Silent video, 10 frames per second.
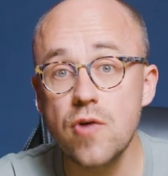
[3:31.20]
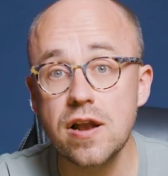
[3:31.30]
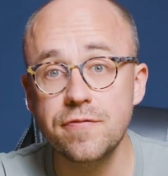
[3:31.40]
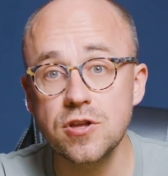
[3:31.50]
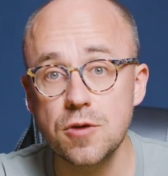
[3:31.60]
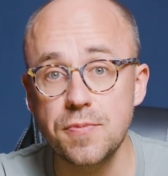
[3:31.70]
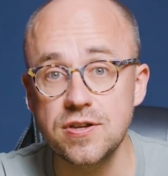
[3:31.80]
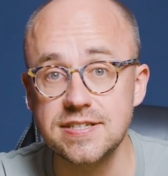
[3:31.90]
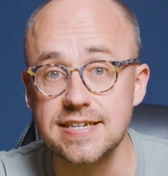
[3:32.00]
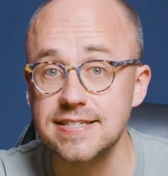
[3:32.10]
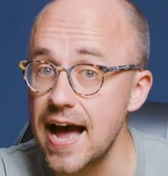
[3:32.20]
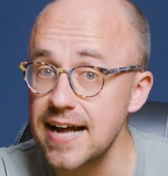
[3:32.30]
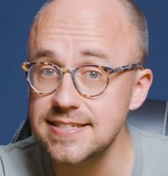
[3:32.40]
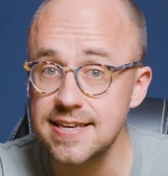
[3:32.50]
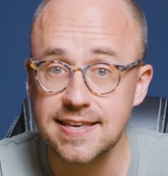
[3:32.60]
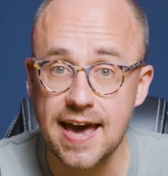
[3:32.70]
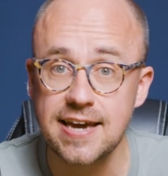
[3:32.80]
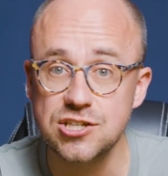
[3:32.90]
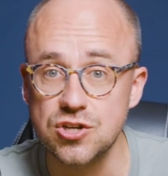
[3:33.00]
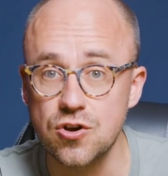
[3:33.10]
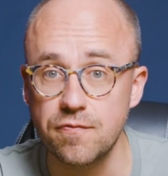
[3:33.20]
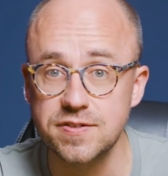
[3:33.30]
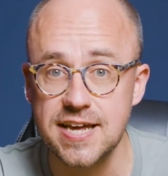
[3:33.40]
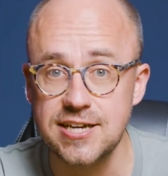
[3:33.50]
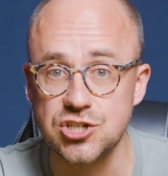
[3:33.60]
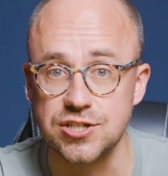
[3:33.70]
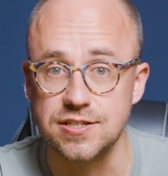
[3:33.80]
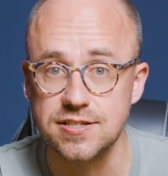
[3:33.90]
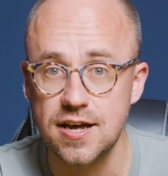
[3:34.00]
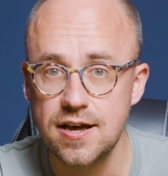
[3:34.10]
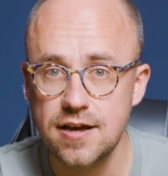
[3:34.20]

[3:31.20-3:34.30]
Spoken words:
relevant communities and engage in conversations.